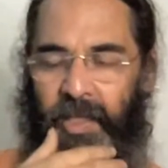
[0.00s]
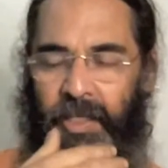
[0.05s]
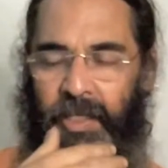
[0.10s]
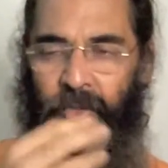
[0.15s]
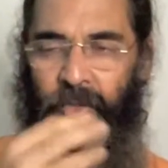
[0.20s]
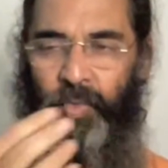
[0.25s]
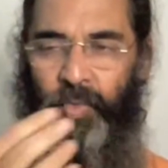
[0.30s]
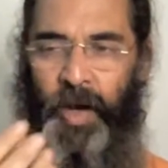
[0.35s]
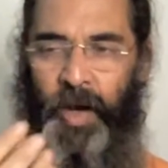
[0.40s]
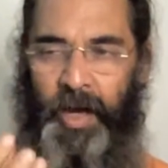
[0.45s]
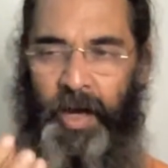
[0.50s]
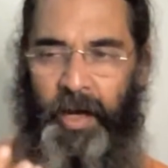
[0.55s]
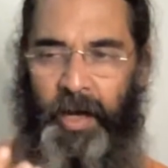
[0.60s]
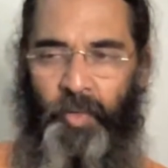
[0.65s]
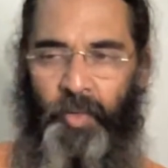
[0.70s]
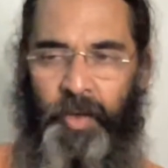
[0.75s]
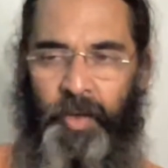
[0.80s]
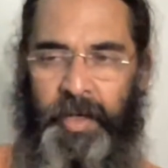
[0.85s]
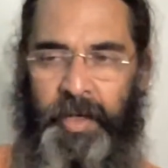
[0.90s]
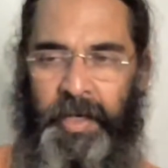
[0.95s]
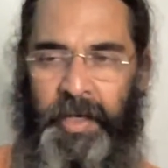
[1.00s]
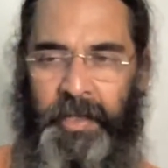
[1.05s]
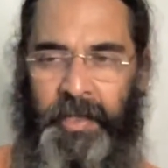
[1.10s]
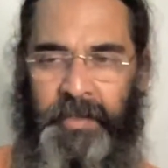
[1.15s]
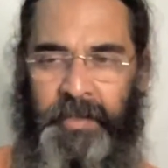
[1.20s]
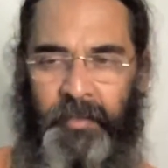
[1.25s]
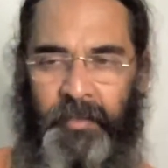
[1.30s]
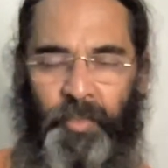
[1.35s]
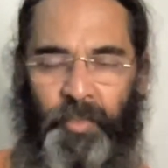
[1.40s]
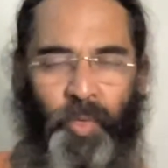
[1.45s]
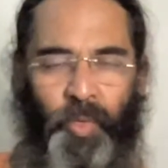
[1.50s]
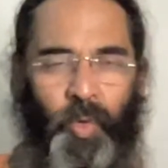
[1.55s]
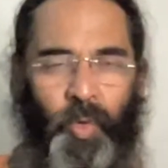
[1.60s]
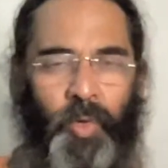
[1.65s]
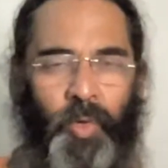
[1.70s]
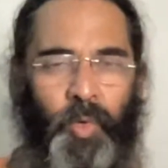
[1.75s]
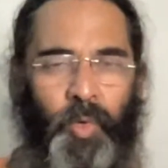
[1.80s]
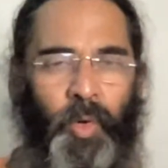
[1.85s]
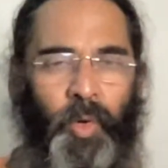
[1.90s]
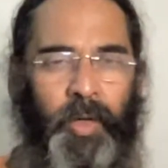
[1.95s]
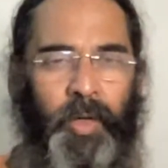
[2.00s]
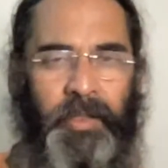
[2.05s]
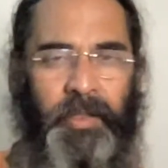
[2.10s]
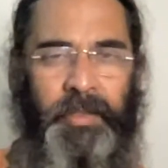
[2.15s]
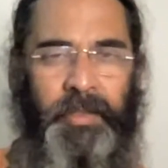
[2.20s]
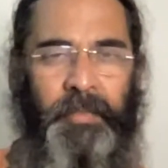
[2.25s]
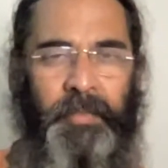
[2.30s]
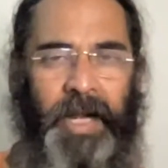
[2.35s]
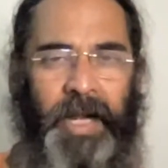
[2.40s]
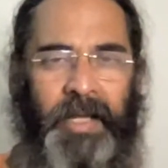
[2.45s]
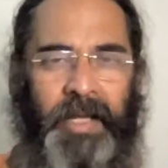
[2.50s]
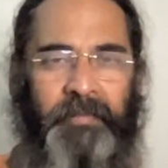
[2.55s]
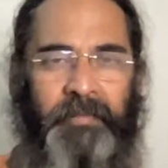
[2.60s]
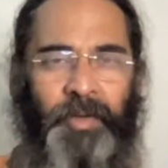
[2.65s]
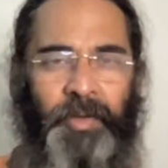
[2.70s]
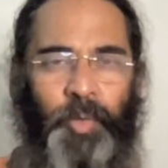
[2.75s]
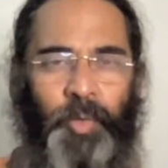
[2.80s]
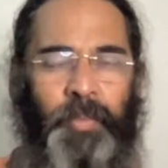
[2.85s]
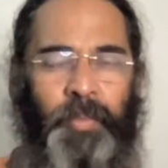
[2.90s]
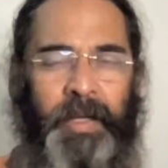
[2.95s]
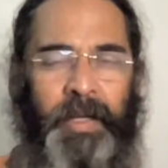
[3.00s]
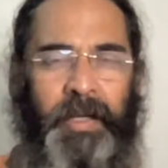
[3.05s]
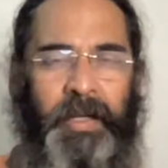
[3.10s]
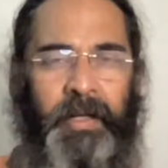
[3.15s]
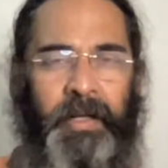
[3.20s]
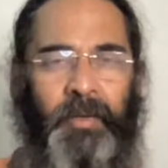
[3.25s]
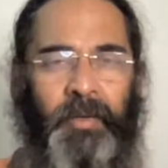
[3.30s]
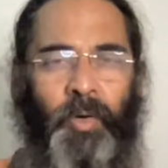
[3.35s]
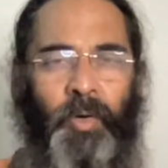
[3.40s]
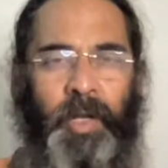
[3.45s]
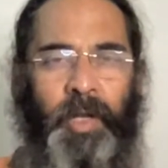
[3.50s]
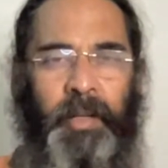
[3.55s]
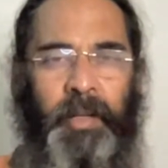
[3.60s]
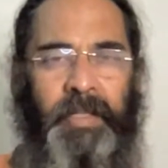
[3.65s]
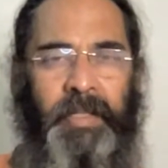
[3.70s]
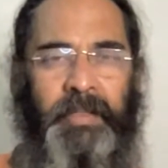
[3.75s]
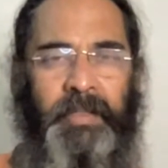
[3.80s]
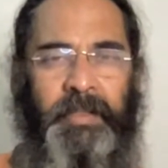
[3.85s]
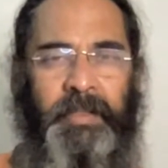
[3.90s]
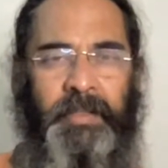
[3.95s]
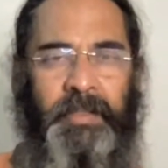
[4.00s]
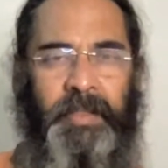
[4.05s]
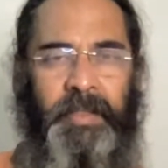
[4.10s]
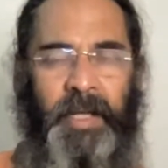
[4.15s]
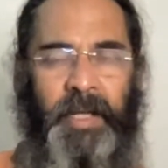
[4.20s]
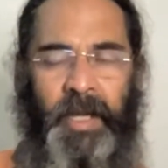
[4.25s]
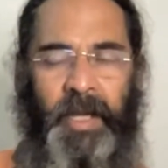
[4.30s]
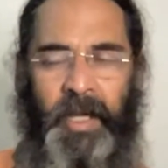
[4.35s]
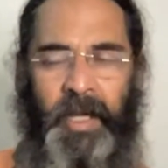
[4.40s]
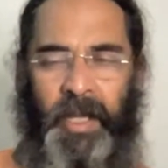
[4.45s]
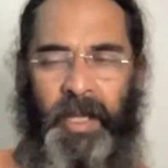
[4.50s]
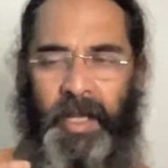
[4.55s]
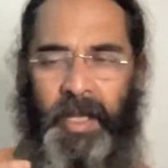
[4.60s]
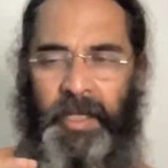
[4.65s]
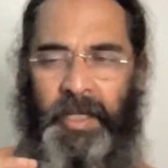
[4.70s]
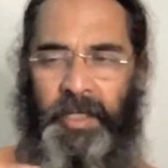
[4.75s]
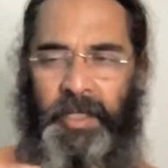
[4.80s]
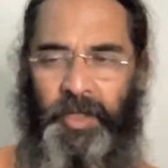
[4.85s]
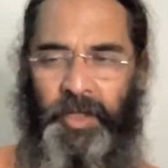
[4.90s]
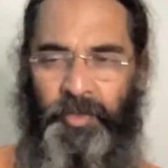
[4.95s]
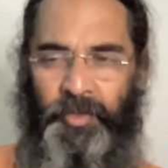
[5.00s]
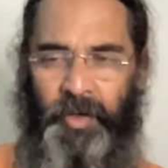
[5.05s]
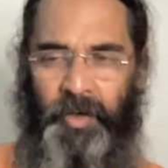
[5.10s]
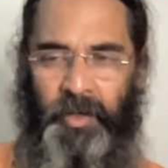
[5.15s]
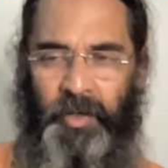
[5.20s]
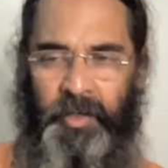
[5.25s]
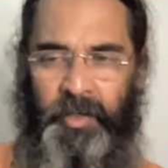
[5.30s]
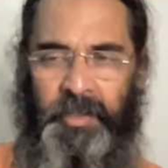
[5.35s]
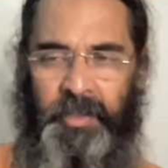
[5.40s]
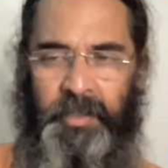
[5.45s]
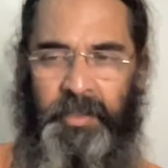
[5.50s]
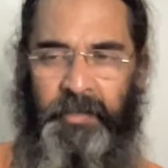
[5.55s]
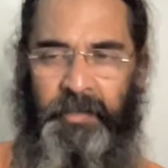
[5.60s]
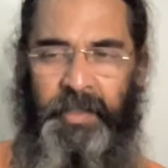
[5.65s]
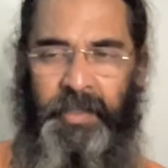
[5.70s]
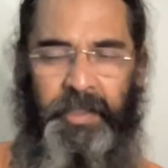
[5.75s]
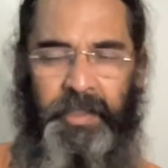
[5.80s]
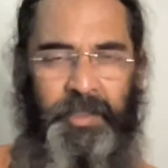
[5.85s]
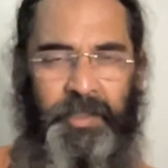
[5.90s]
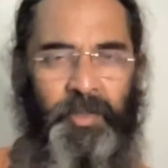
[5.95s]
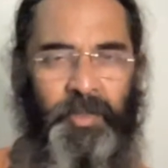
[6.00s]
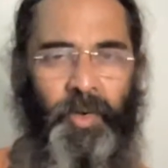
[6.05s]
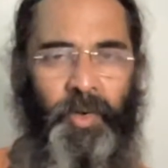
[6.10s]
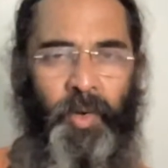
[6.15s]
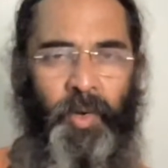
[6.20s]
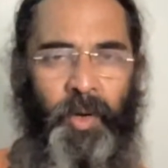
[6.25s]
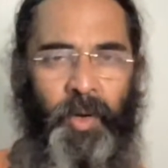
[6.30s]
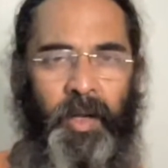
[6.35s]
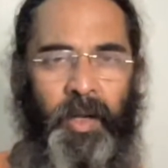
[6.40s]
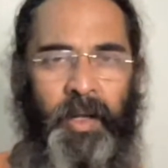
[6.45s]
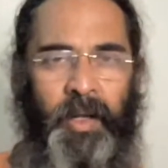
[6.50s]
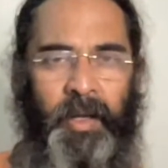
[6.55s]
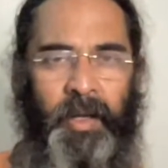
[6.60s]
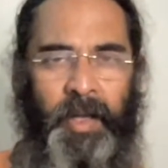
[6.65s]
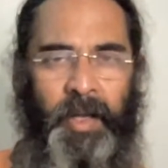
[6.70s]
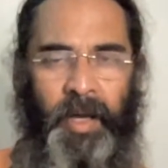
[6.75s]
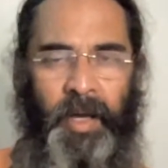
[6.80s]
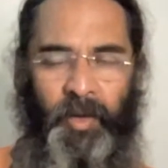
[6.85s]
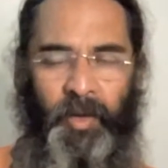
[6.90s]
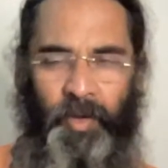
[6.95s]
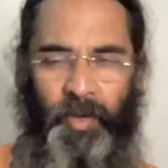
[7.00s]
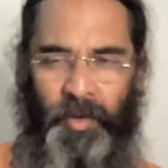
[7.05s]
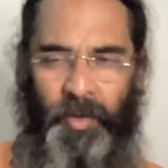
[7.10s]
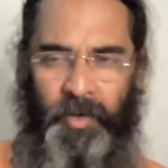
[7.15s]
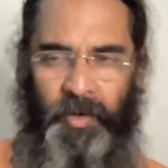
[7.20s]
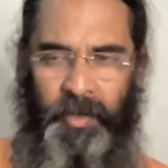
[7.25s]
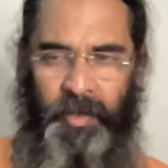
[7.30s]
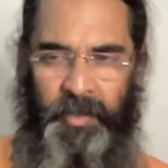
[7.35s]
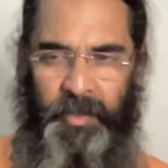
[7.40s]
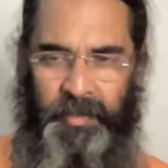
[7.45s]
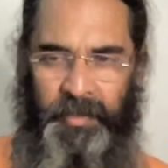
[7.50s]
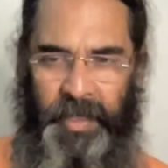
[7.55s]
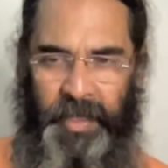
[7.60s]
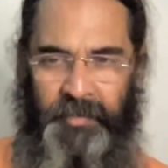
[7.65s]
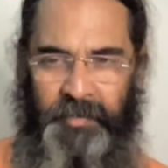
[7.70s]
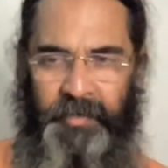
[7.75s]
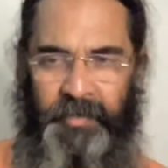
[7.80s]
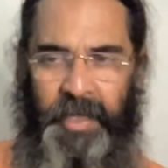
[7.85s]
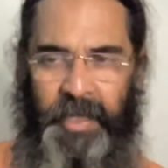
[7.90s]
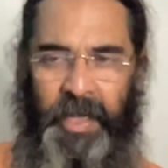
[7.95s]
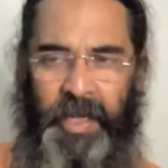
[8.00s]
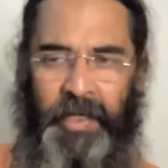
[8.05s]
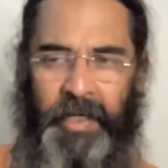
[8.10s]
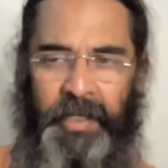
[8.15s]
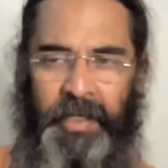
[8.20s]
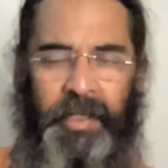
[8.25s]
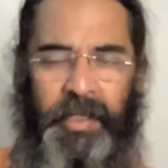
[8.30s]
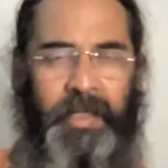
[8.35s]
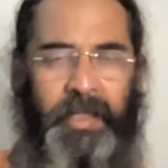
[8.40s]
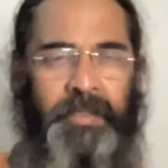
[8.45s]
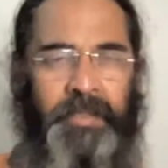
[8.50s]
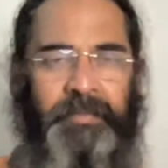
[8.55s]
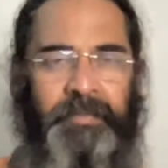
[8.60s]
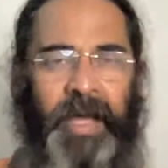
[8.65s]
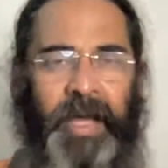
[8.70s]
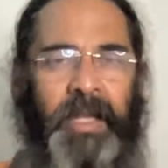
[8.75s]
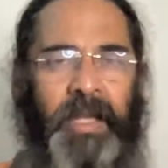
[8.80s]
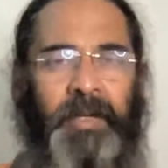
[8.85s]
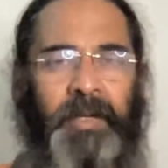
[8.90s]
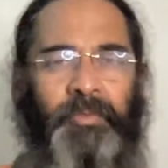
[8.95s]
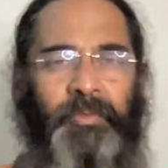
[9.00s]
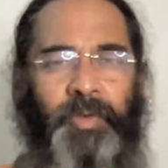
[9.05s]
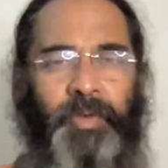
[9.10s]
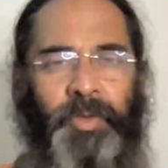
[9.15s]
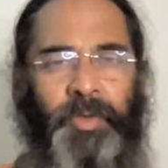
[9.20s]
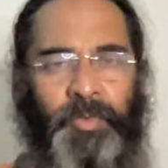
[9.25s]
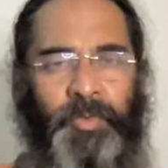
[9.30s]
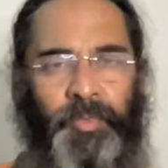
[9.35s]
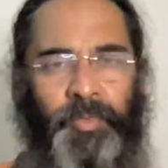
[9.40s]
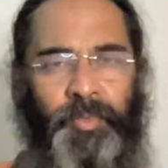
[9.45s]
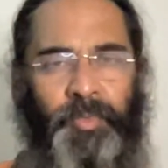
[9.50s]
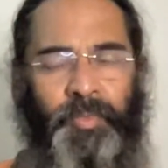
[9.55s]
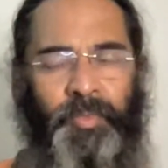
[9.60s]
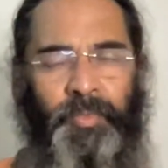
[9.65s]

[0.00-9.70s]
you are looking at some roll gold or some kind of a duplicate ornaments, and you are considering this gold or that reality is valid for you.